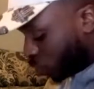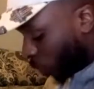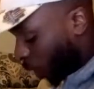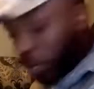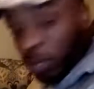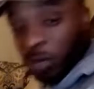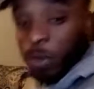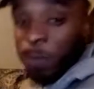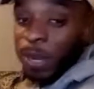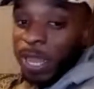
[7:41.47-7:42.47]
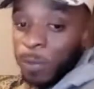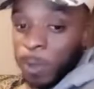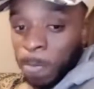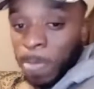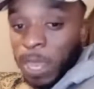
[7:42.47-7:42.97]
ain't nothing to be played
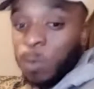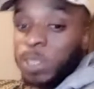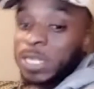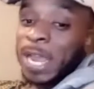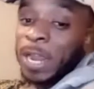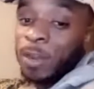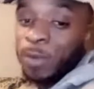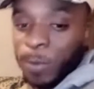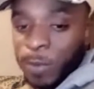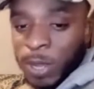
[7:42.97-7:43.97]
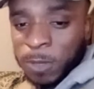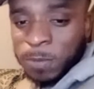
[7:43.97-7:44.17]
with, which I agree with.